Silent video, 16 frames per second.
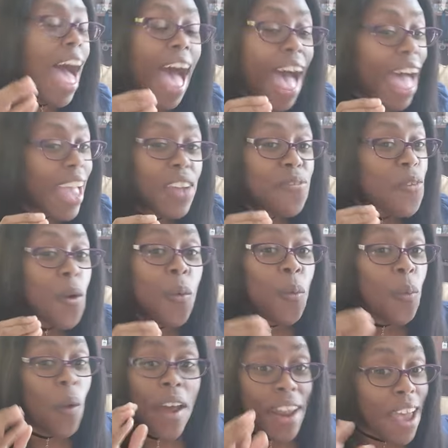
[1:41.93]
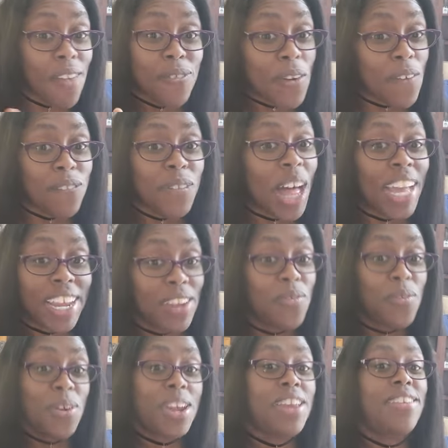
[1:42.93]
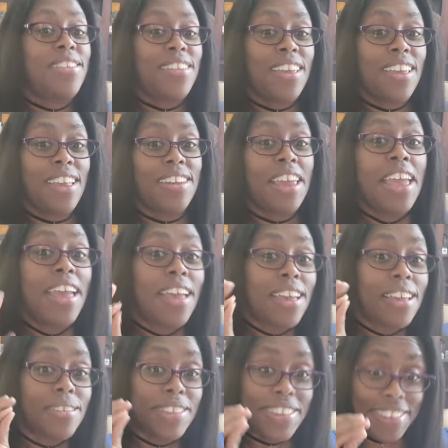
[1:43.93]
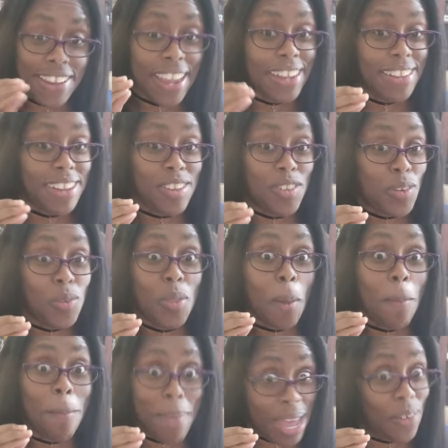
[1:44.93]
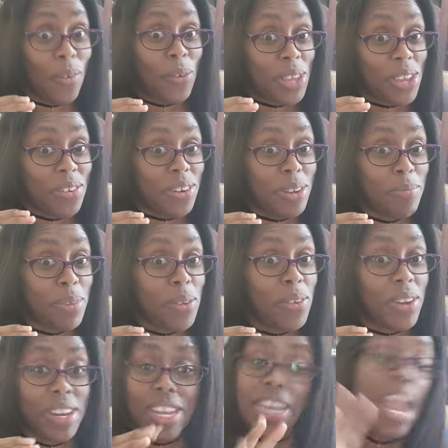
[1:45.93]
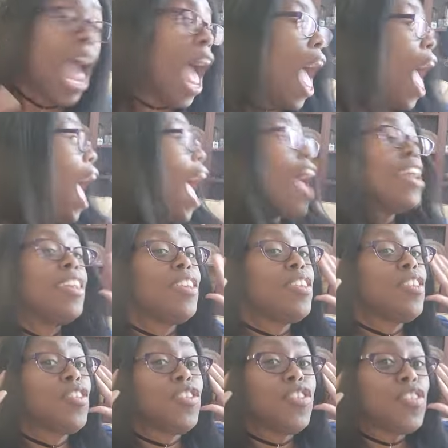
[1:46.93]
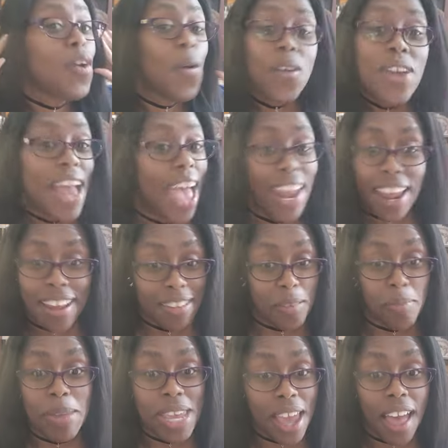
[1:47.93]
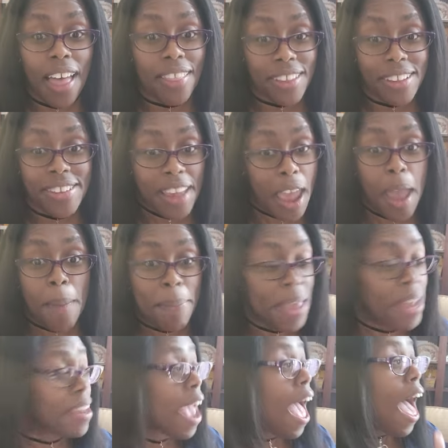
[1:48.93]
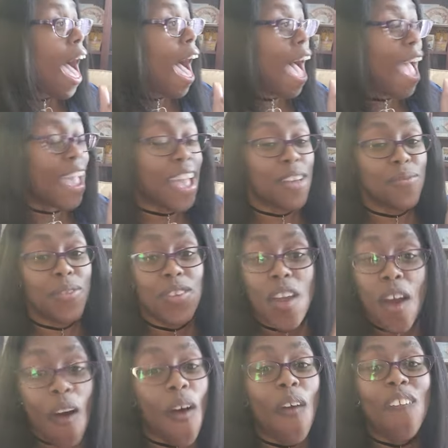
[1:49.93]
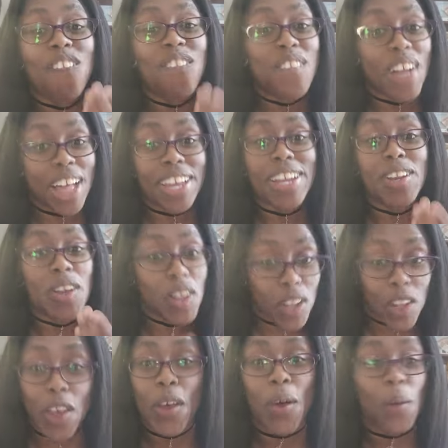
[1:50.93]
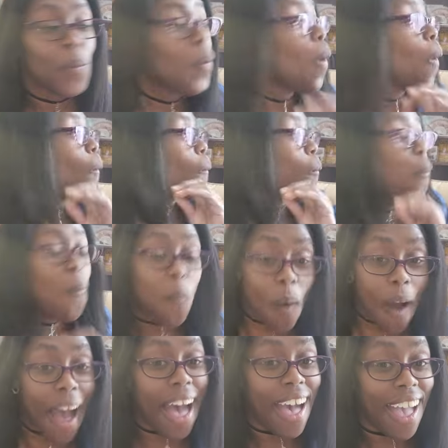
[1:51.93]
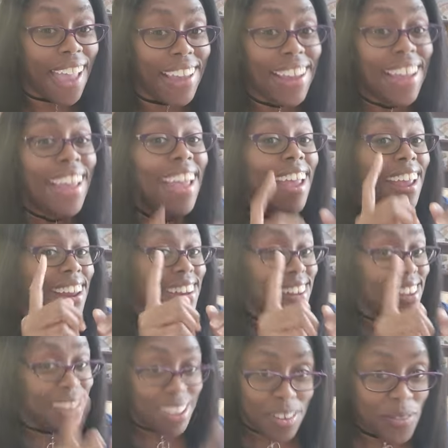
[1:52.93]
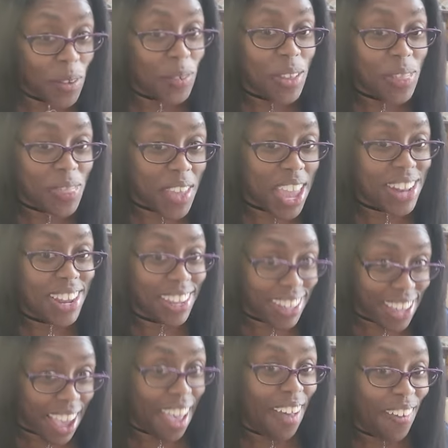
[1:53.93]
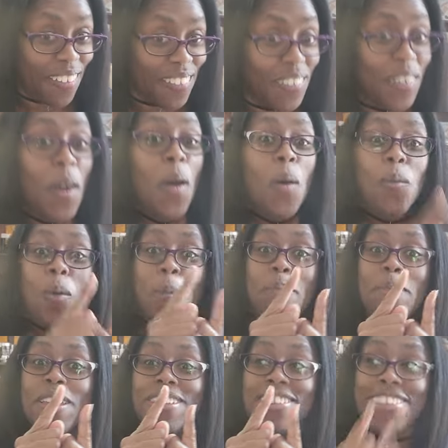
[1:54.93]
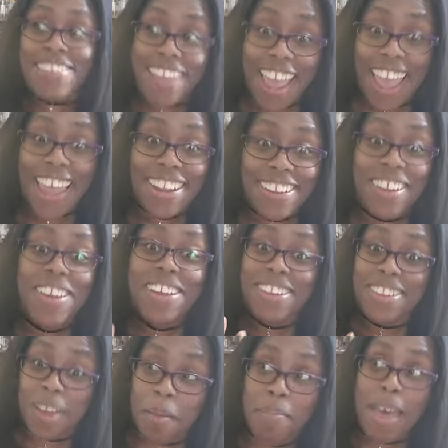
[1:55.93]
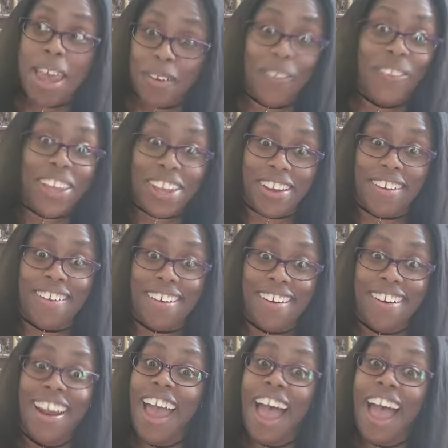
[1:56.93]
I, for whatever fucking reason, am synced into the Metal Gear community. Do not ask me how this happened. I have no fucking clue why an Evil Within account would be synced to Metal Gear.